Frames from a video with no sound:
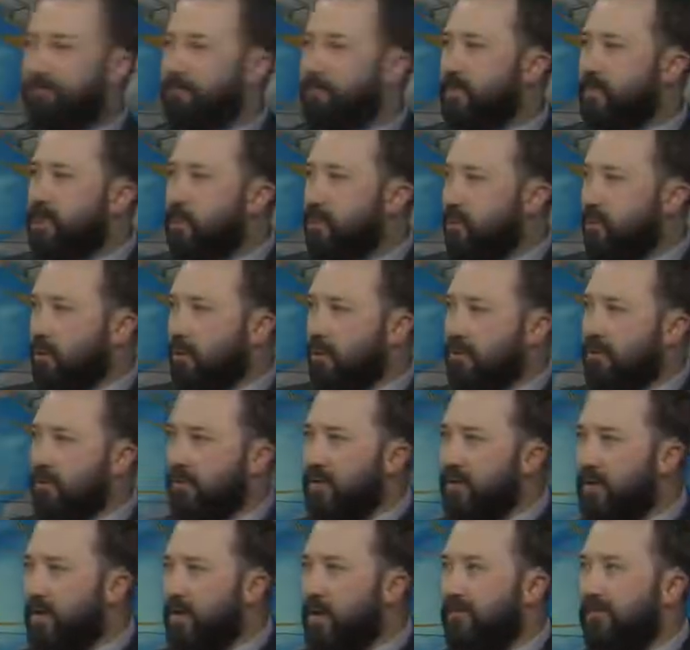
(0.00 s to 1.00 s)
North,
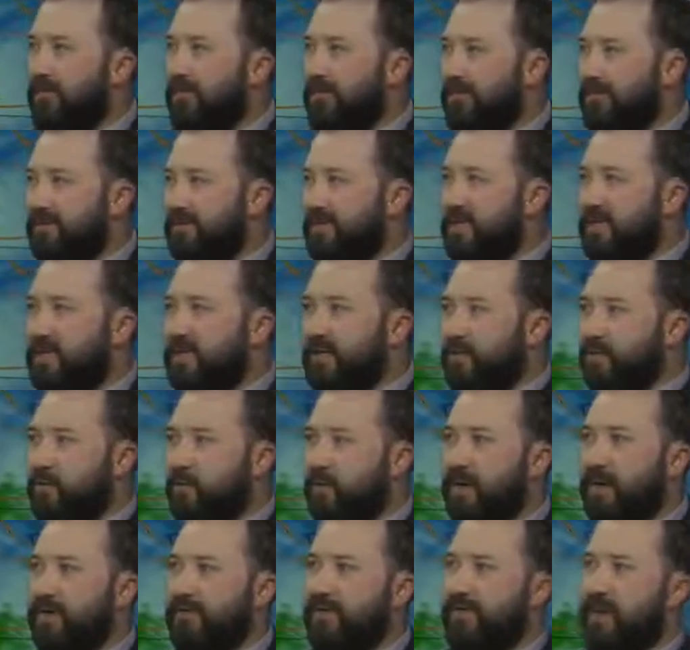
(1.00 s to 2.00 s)
15 to
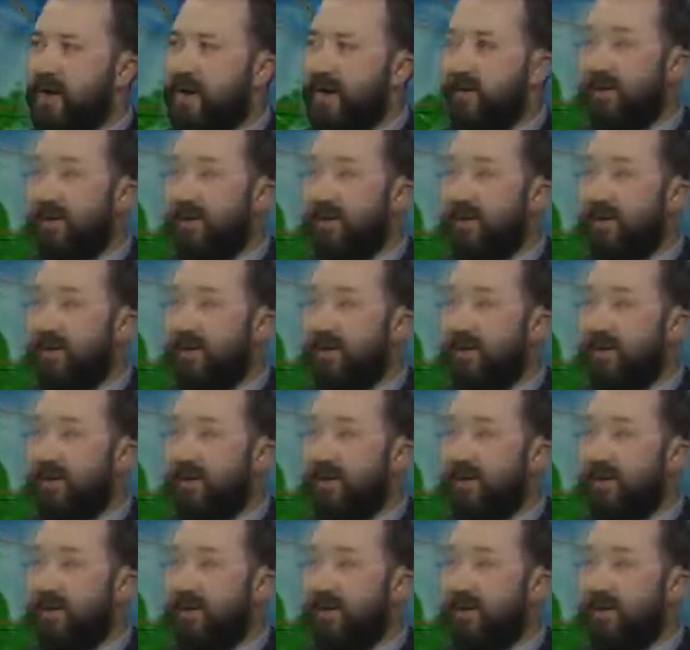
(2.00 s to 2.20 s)
25.